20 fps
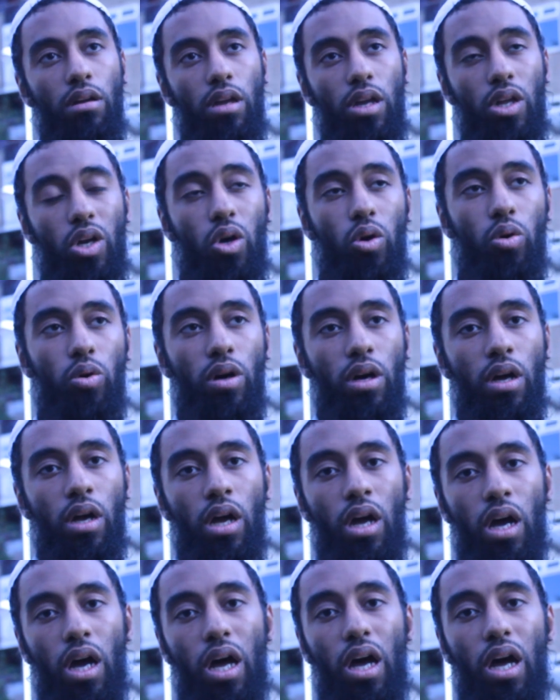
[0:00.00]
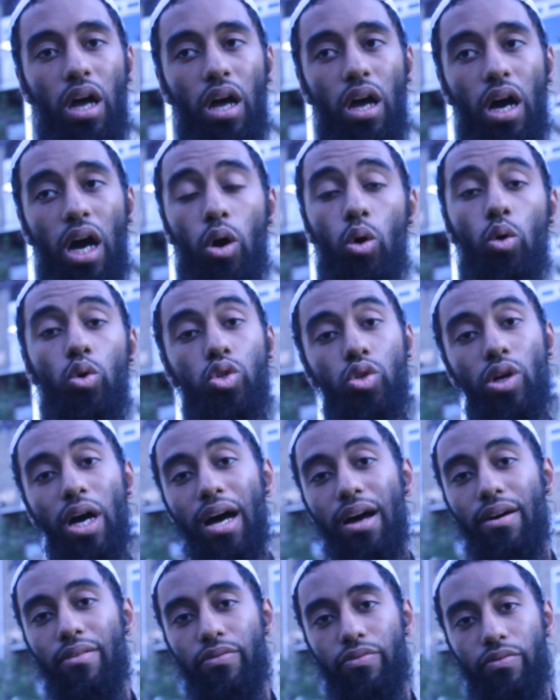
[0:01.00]
I also
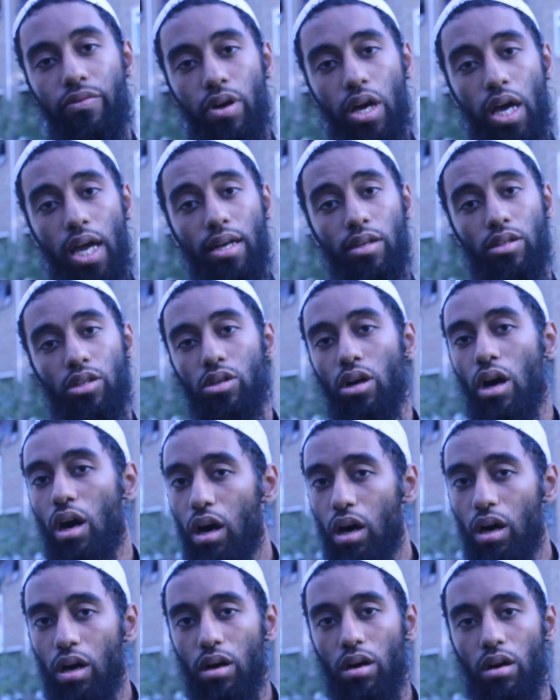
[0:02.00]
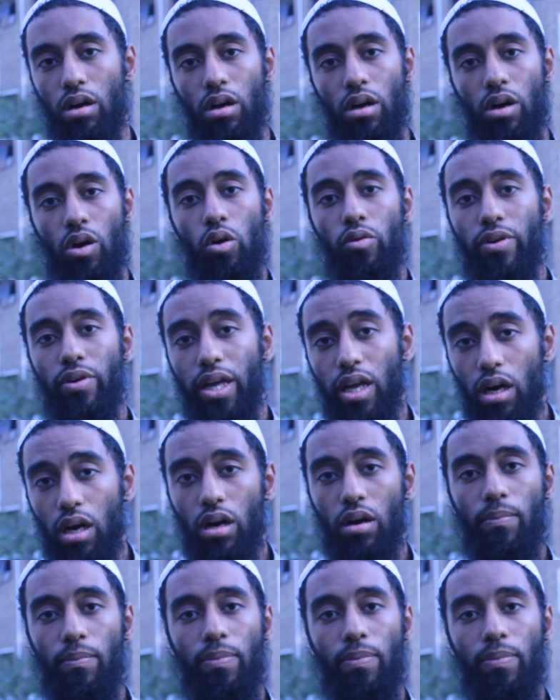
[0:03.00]
have a scar over here